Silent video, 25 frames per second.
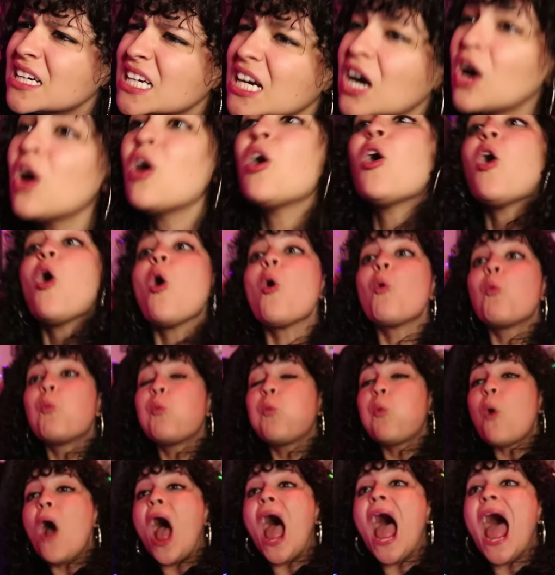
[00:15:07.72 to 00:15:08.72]
Oh,
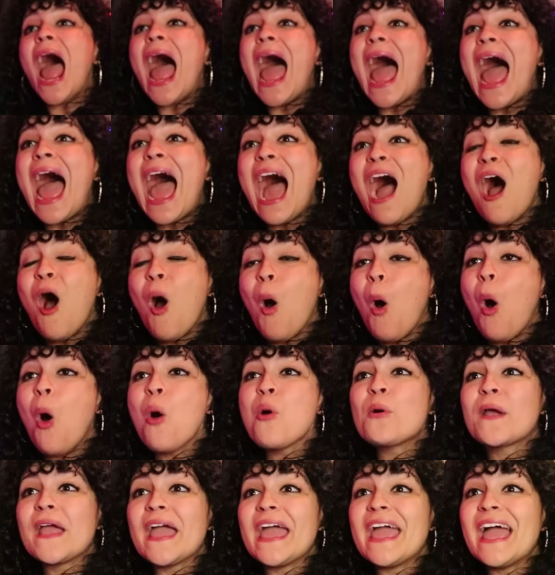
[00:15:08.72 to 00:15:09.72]

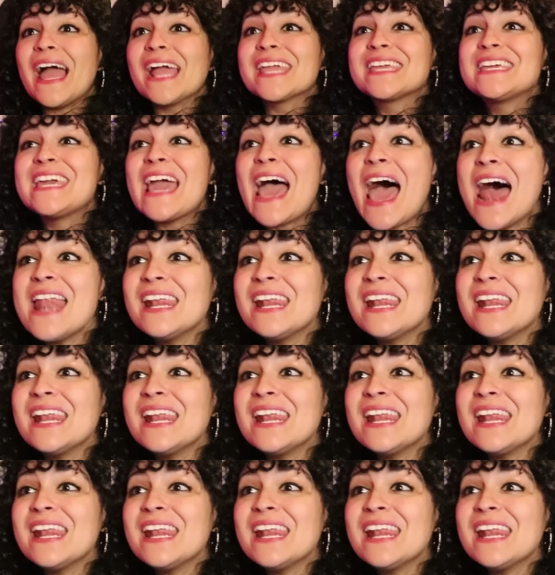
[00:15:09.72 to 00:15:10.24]
wow! Okay, I get